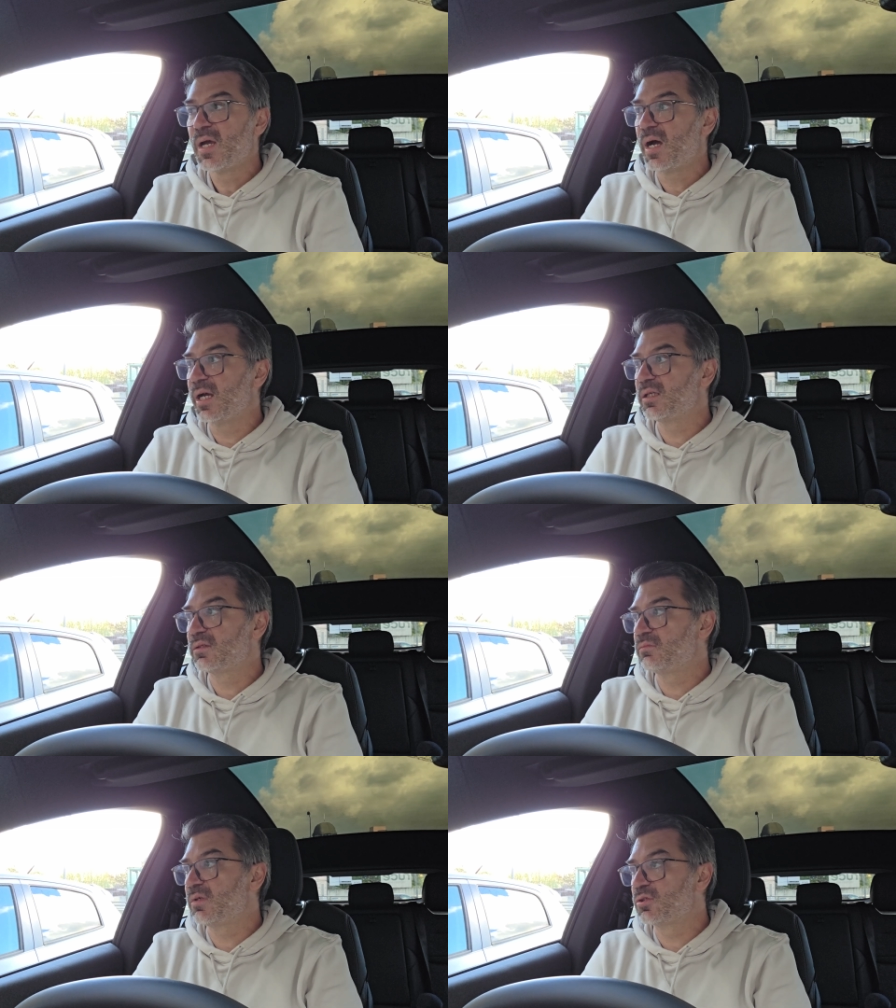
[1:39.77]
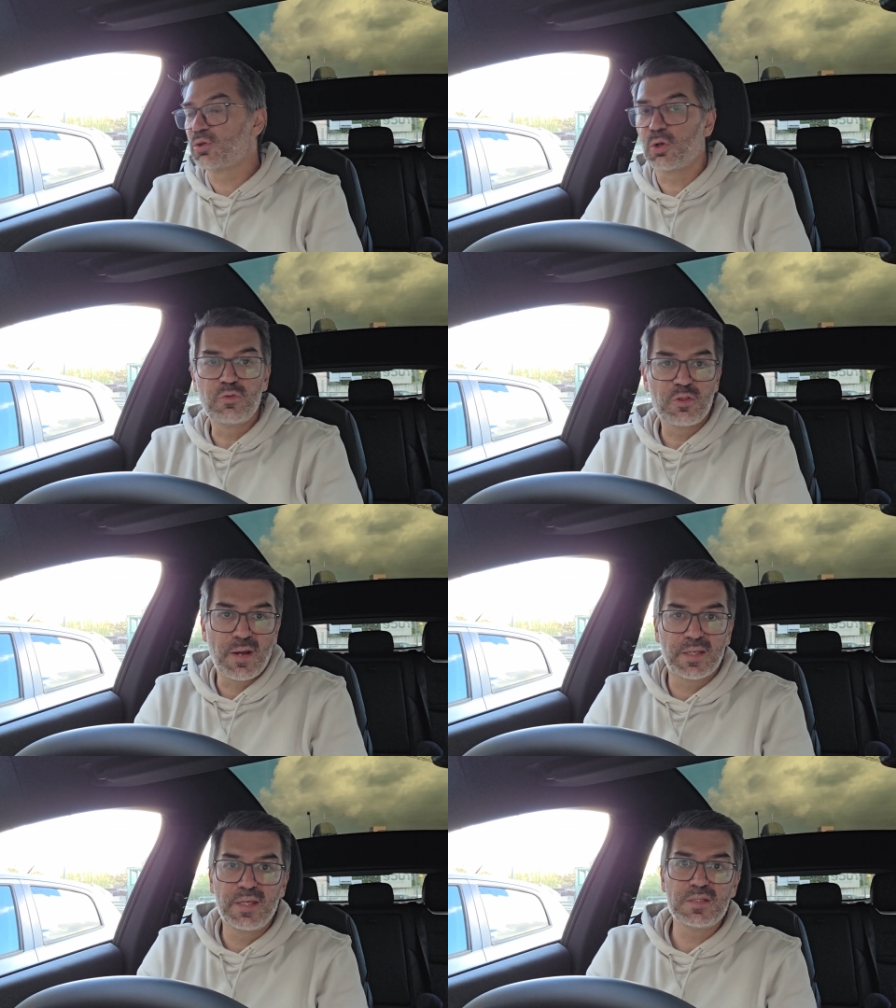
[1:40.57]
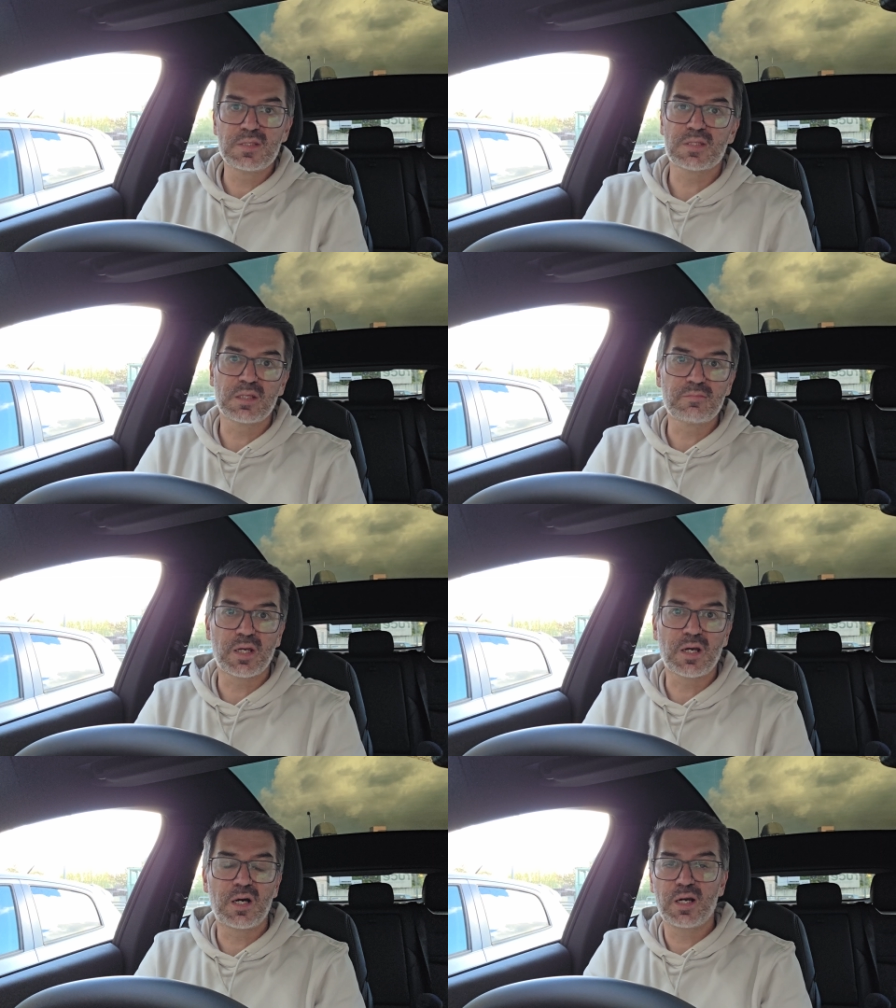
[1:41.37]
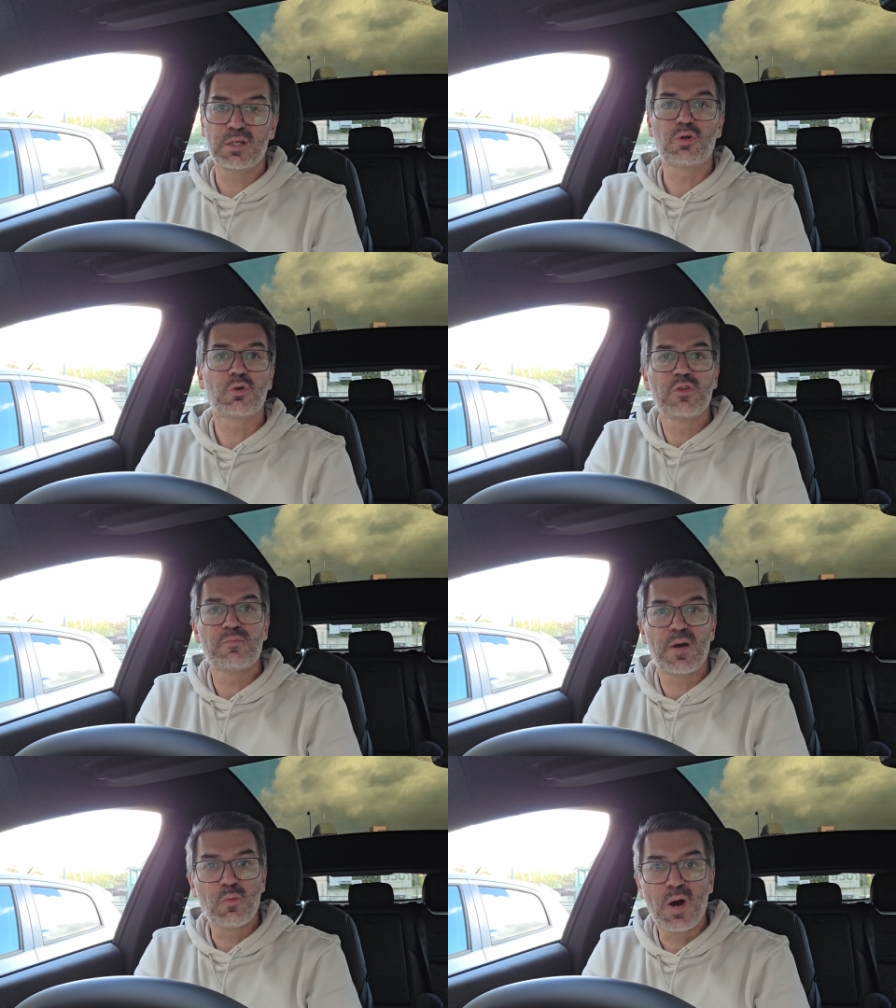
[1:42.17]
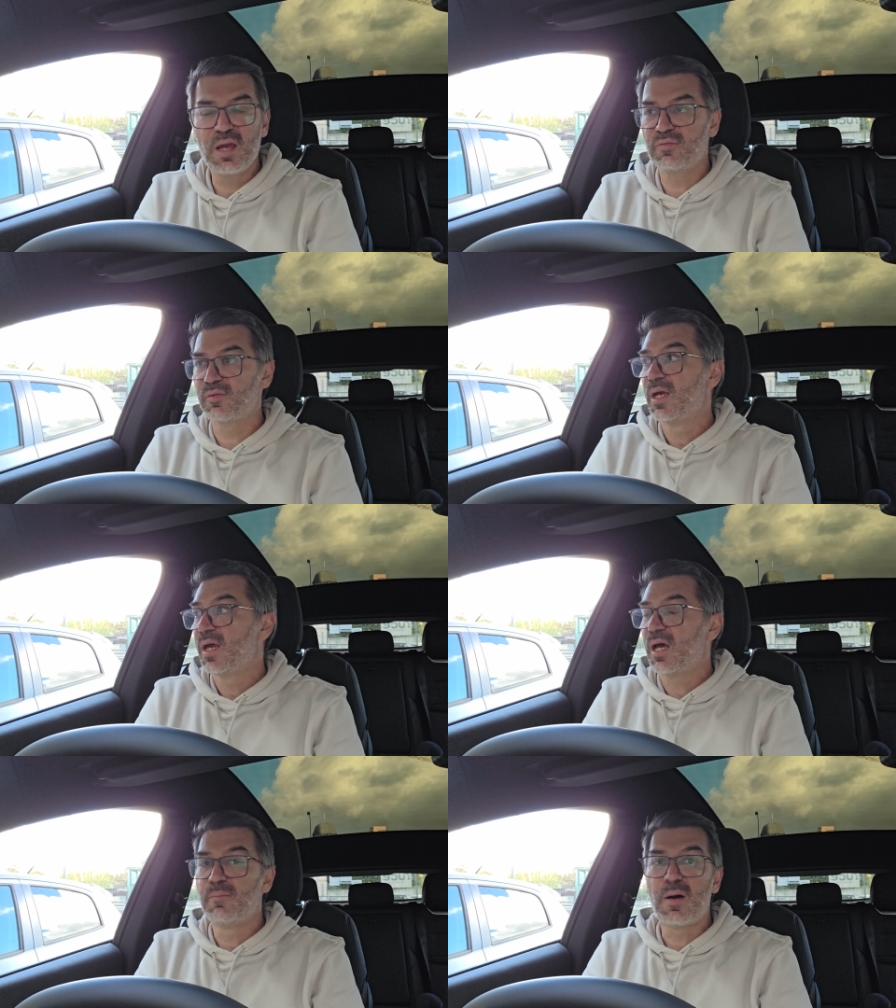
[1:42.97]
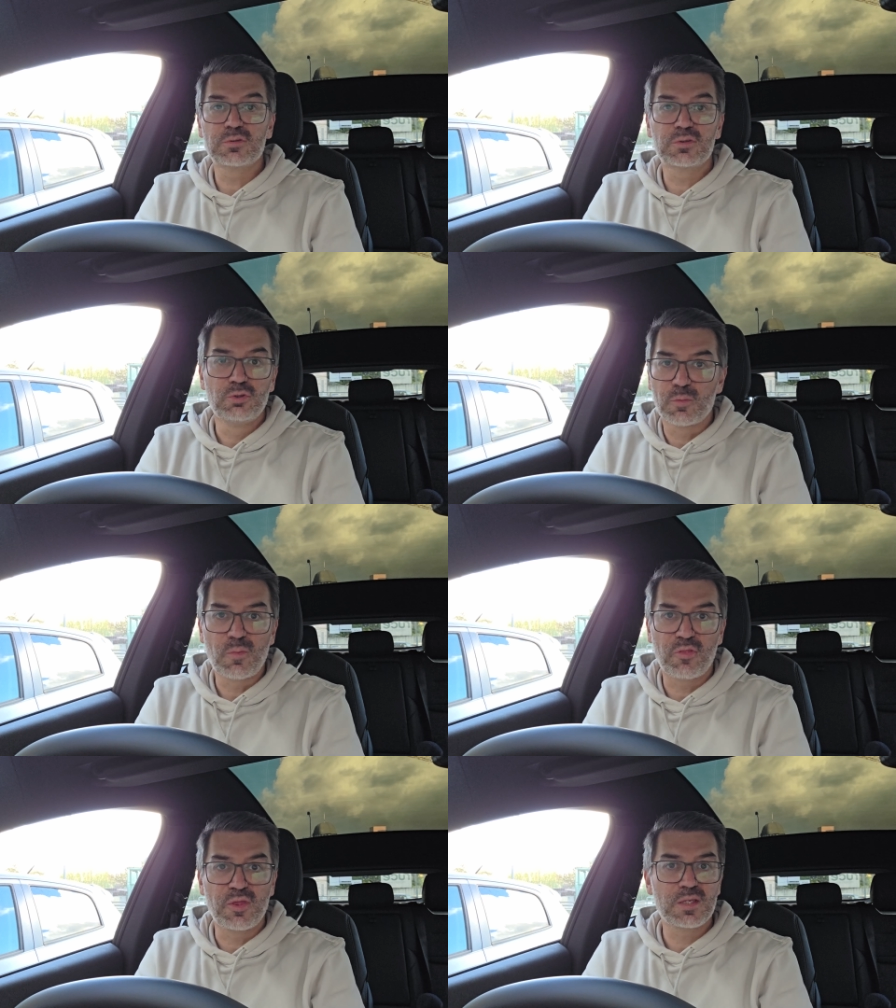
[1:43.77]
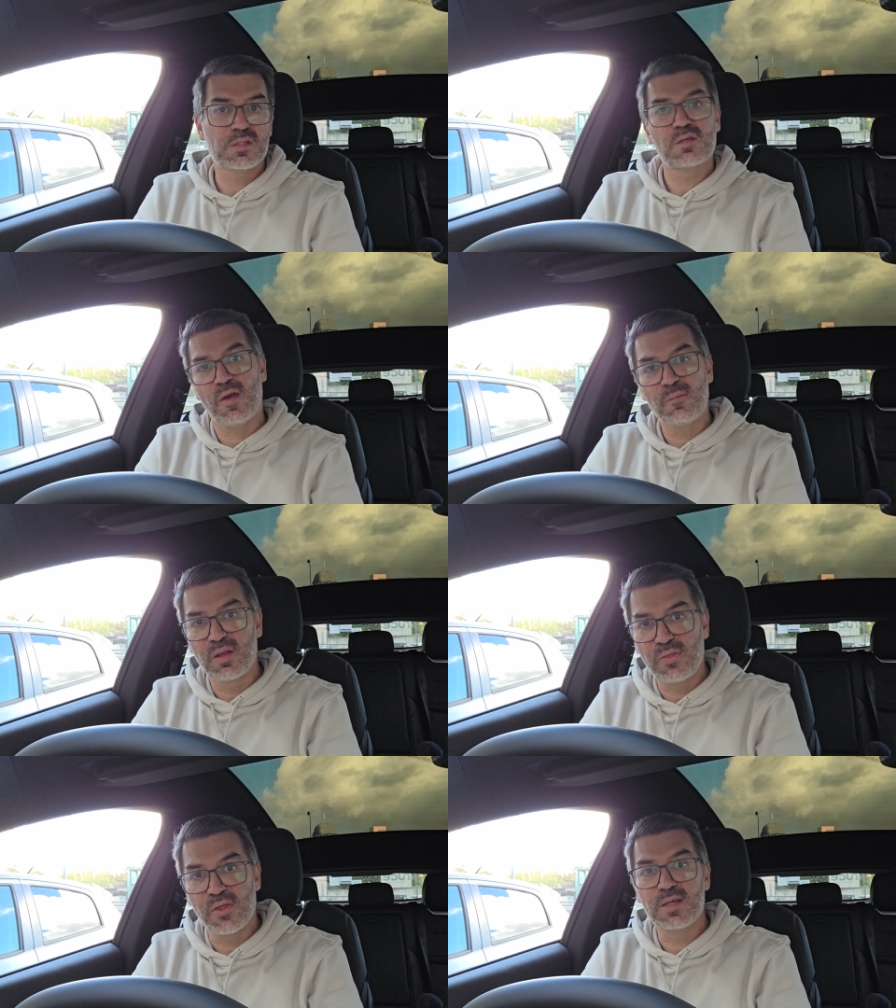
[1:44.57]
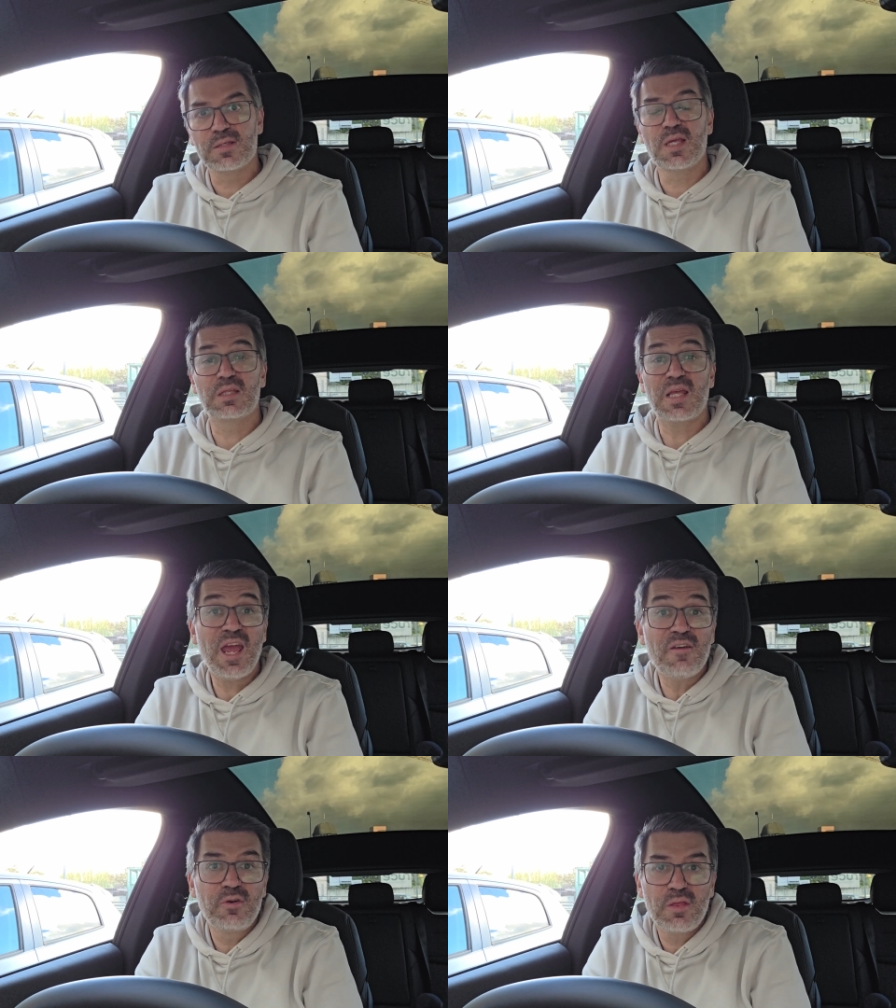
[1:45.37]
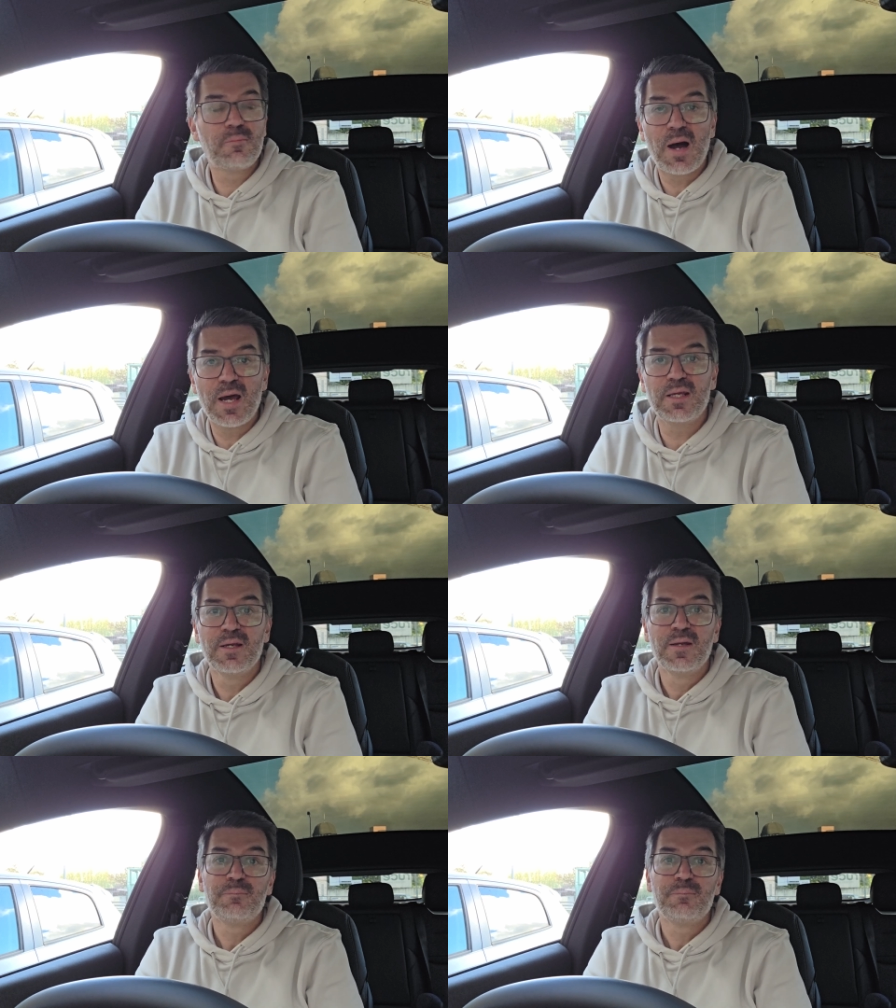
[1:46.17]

I uh, talk with my kids inside my car, I talk with my wife about normal things, family things that everybody